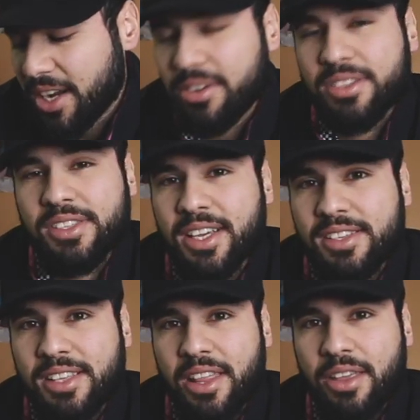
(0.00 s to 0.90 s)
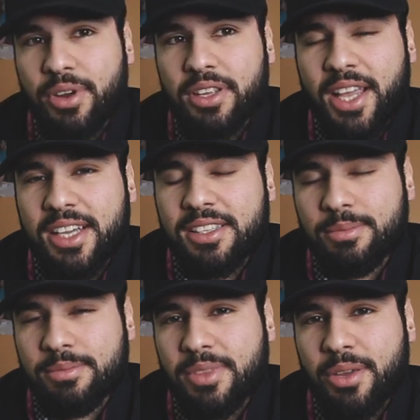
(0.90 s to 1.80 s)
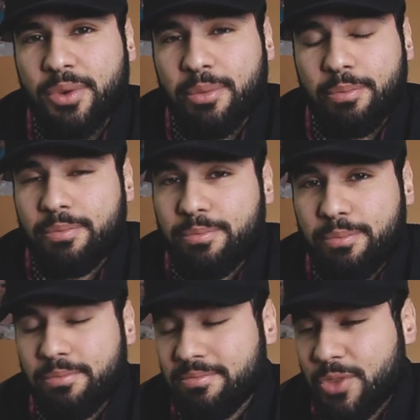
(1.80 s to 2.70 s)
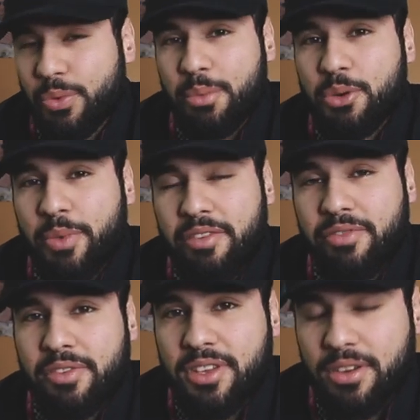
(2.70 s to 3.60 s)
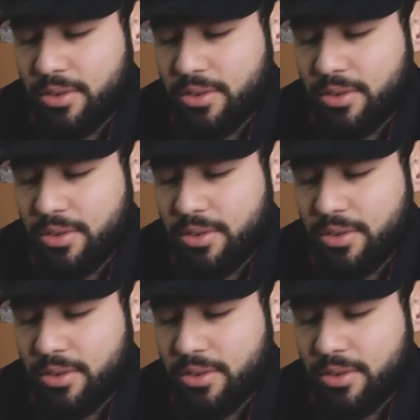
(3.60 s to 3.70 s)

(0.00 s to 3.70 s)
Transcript: one hundred sixty, and they want to tax. They want to. They want me to pay fifty